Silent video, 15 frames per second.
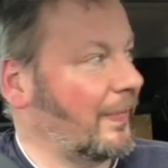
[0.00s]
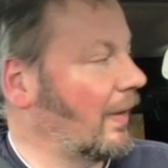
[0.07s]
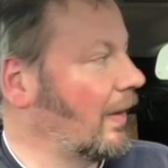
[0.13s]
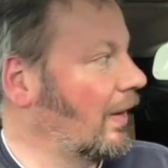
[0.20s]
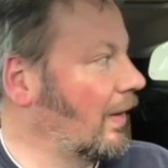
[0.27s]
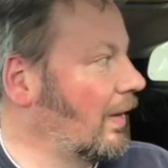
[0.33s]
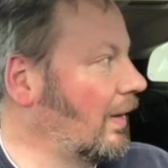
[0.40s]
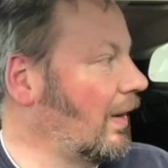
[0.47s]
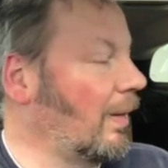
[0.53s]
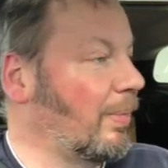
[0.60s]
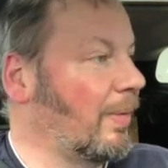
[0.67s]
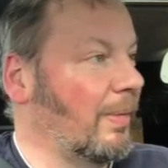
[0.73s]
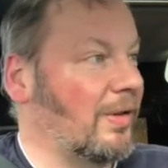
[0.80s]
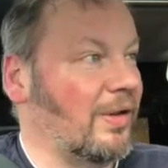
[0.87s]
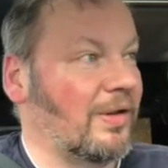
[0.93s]
I'll
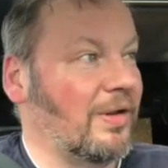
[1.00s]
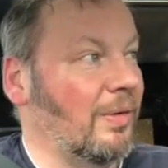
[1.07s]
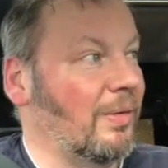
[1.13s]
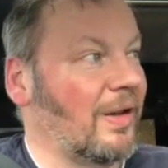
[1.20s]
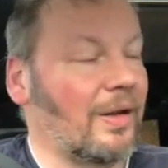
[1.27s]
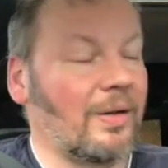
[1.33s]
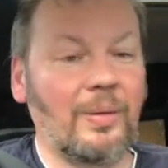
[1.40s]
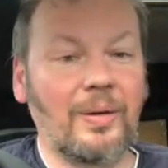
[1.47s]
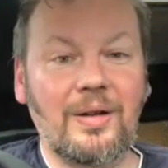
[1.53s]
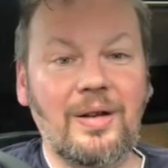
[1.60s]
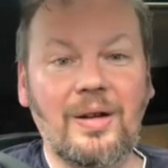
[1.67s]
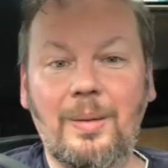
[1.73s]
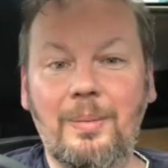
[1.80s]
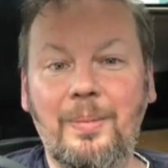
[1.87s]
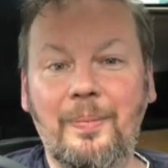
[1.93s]
probably just use that all the
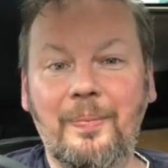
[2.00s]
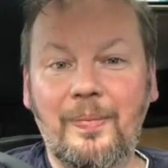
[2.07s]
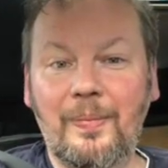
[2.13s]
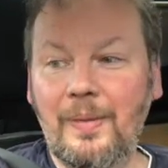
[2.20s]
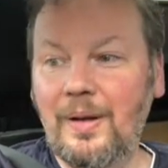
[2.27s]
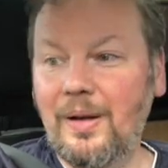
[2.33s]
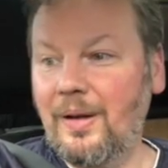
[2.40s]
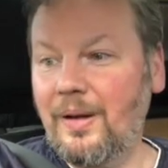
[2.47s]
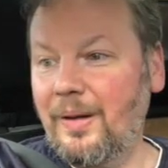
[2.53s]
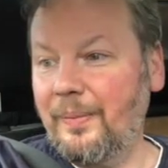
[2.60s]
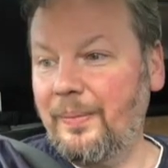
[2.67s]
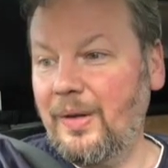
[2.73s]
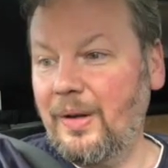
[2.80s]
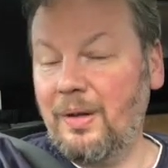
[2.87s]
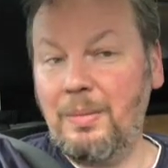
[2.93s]
time. They're
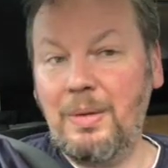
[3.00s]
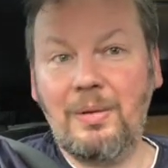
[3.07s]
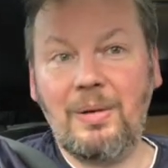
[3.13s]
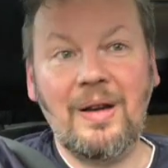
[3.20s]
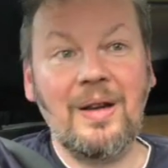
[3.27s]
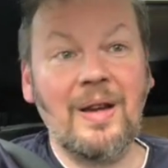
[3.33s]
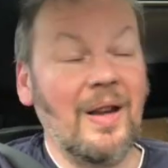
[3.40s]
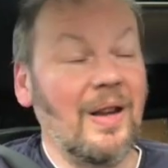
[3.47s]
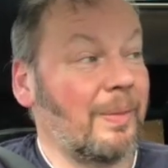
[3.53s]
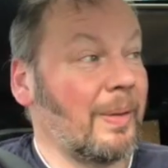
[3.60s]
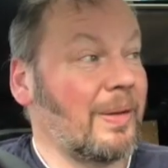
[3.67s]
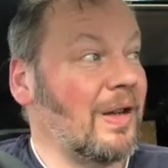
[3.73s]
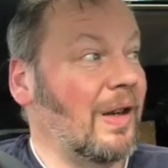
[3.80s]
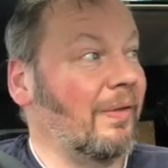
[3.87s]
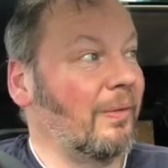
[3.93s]
going to be great,
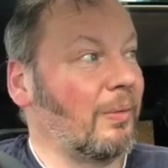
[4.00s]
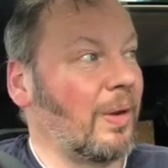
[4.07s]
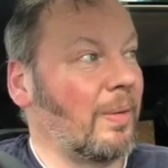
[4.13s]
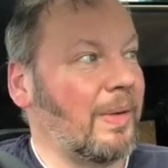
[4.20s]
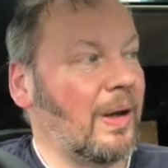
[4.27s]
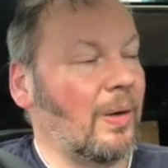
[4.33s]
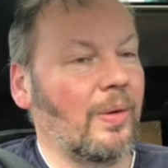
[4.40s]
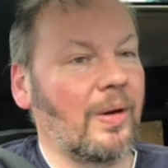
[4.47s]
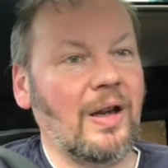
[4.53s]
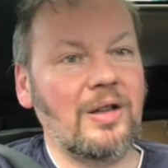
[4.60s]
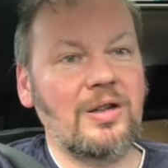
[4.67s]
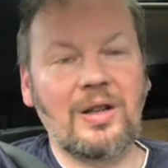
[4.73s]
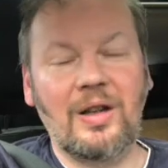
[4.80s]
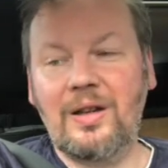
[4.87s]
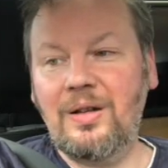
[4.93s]
especially even with a big one
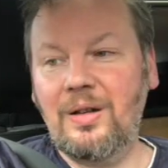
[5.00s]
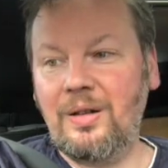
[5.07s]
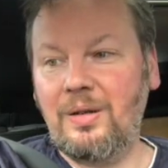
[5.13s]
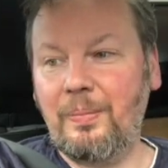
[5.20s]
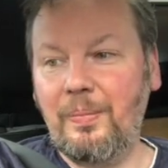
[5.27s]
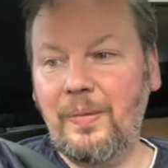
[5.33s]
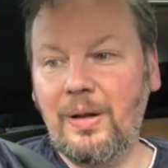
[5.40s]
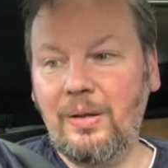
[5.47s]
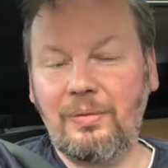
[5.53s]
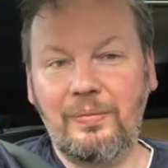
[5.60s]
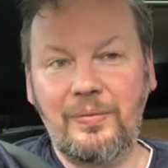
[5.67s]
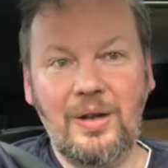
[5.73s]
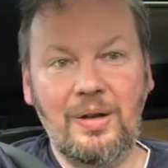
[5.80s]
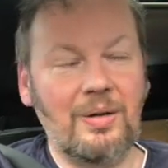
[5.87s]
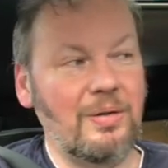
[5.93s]
actually, because it'll,
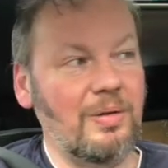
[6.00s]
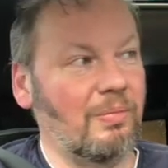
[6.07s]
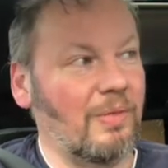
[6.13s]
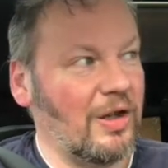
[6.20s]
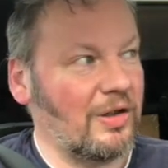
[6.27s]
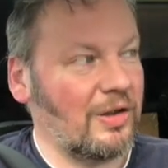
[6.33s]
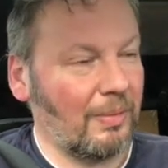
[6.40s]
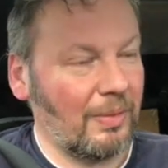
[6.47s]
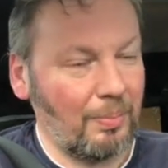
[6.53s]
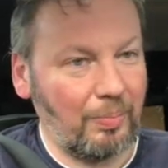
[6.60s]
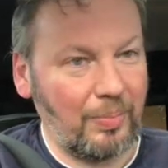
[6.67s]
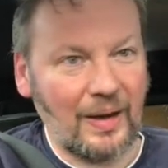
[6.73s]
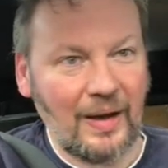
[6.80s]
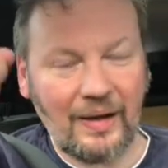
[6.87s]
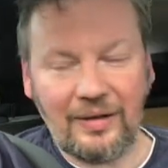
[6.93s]
you know, you can reach up and
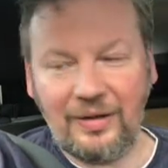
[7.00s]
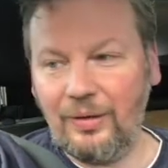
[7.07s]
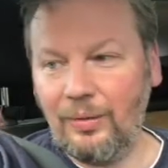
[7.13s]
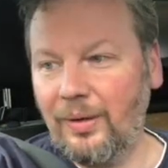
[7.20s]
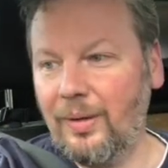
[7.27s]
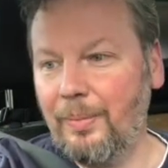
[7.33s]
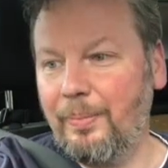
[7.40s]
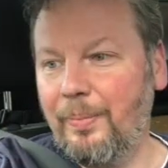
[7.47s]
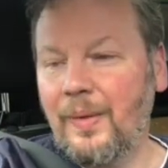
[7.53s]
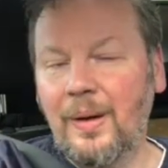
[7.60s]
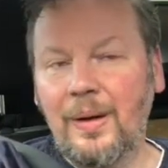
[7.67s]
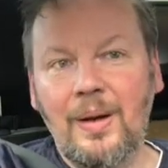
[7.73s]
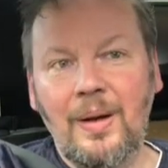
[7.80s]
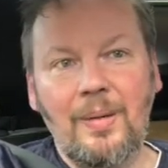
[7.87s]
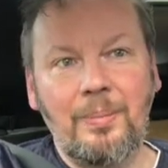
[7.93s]
blast all the
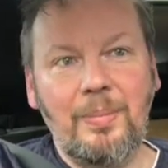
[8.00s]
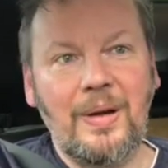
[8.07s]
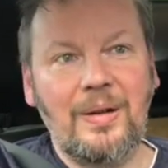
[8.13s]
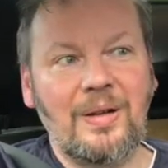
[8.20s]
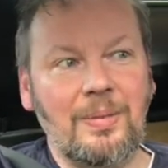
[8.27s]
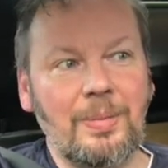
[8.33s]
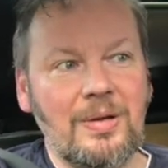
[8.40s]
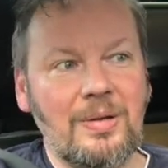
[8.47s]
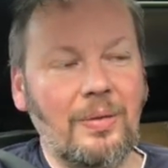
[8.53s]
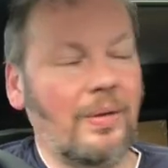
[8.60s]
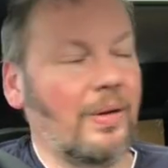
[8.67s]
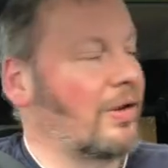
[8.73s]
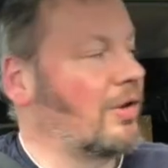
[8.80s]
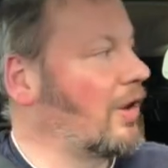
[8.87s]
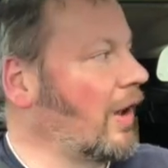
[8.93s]
bits, especially with all
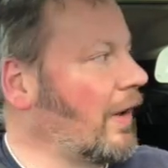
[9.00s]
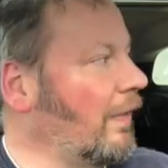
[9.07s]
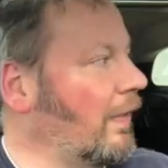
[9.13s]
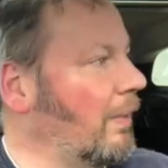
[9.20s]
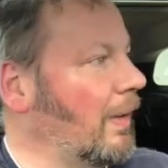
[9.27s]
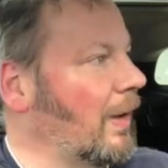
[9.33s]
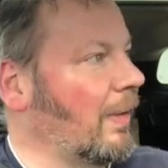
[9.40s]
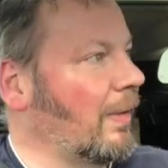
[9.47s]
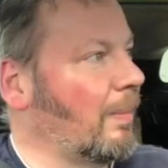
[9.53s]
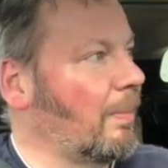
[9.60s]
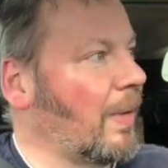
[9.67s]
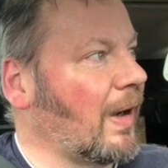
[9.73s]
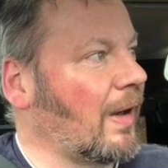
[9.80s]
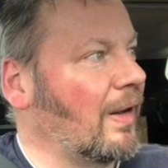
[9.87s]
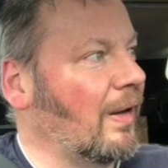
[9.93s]
the chaff coming out the
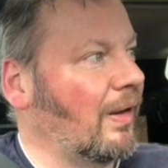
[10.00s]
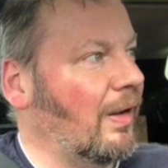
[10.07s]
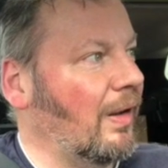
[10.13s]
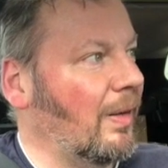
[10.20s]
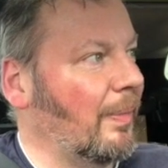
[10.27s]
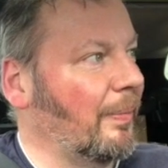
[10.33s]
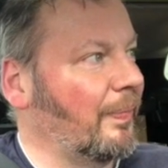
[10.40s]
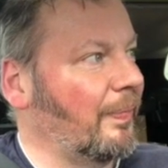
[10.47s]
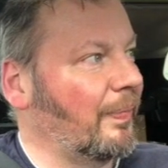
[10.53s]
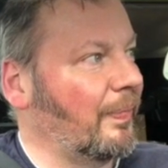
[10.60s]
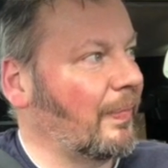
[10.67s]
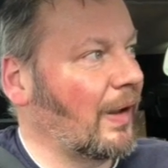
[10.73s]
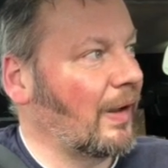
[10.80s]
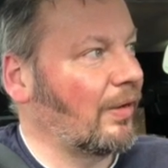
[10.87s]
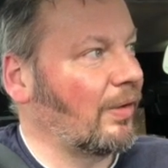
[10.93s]
back of the
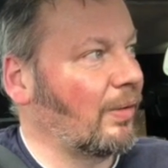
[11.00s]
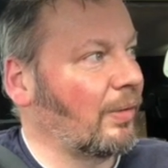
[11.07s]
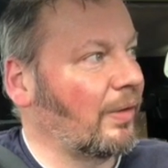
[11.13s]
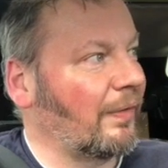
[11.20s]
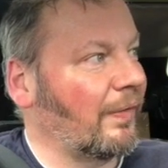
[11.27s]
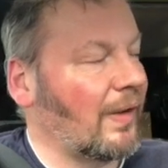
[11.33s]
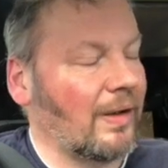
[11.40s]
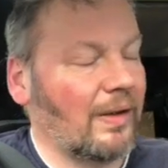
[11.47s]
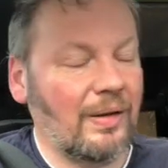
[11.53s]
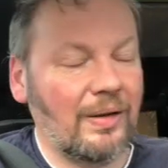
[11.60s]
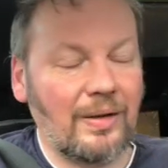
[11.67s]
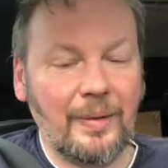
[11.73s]
exhaust fans.